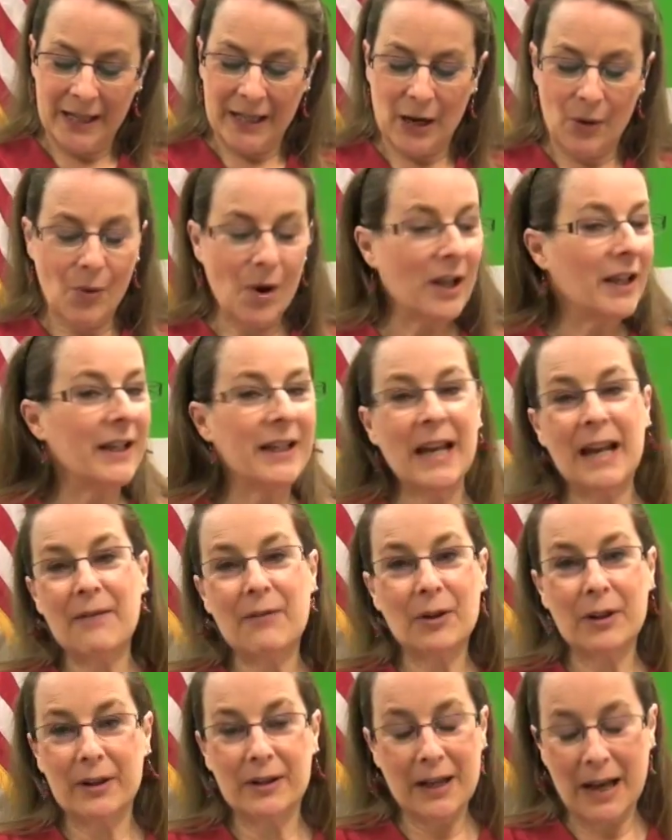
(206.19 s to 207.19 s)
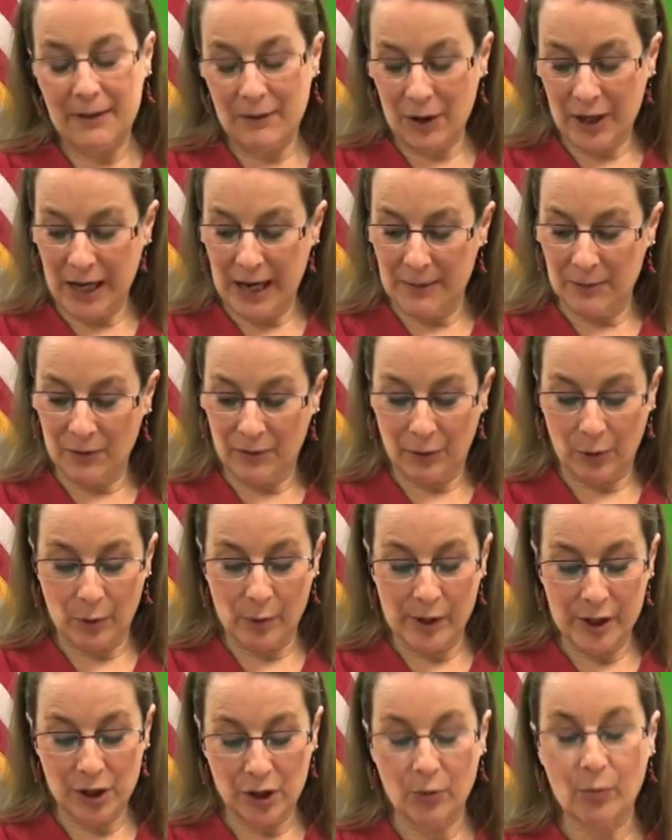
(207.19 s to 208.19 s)
Now, while it never came to
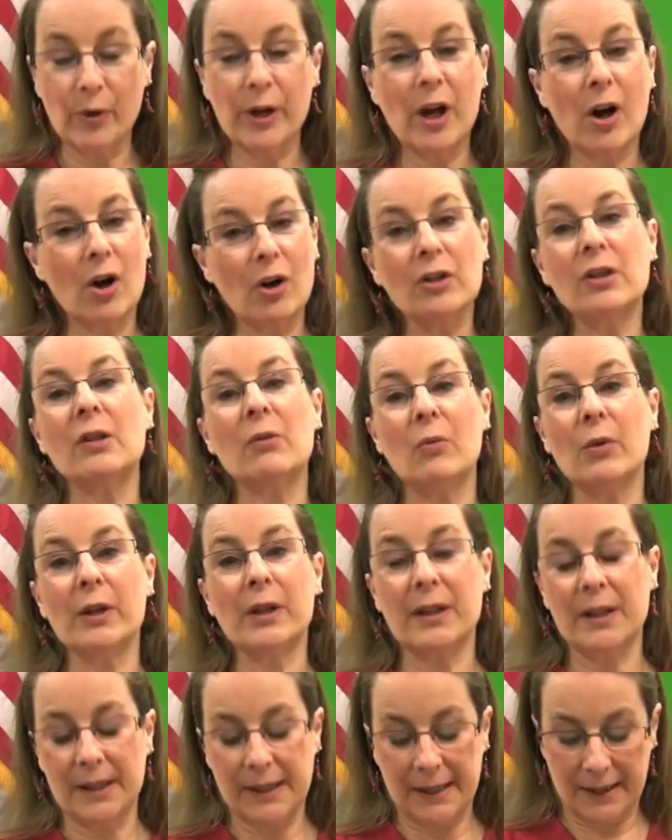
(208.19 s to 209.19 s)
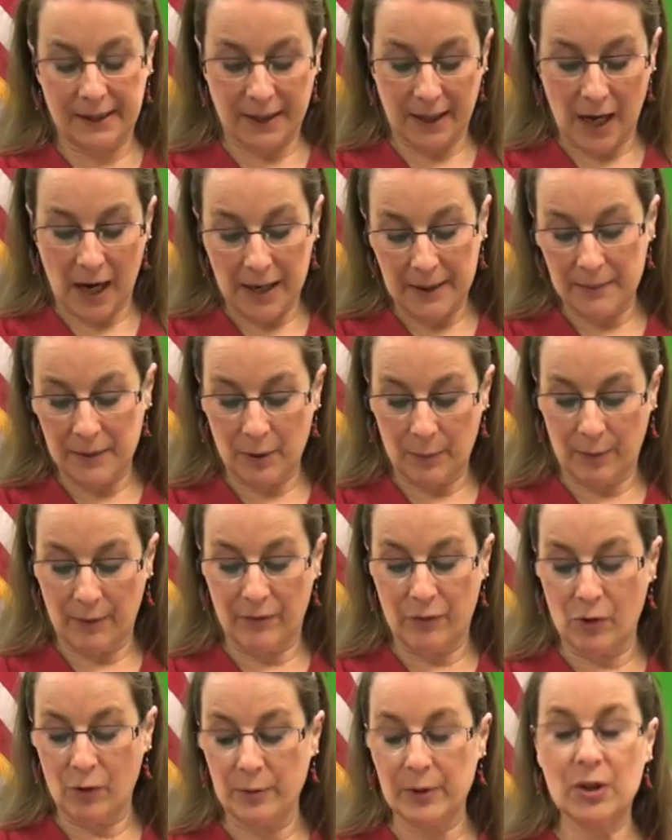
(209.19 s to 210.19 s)
fruition, we also wanted to Skype the
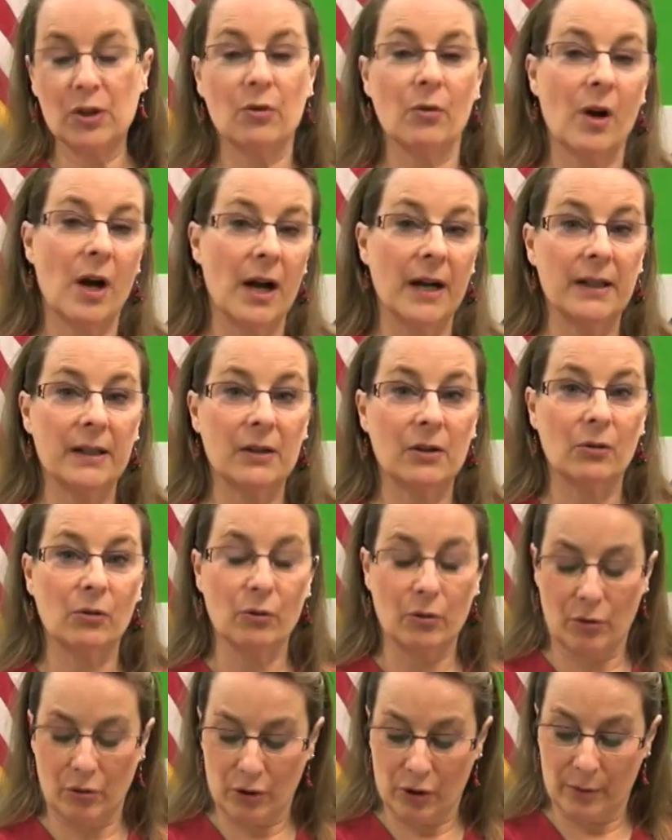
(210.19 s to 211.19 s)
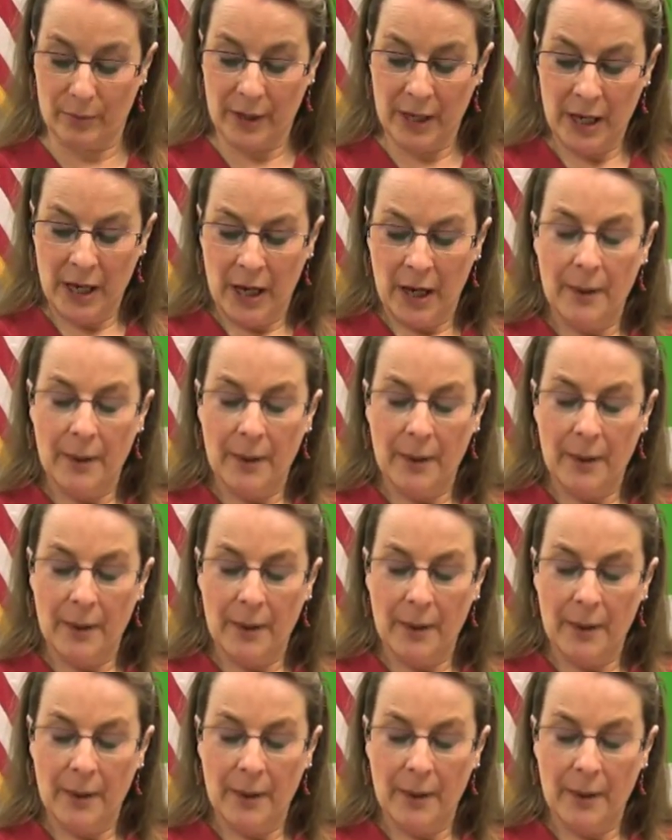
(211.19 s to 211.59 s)
performance to a high school group,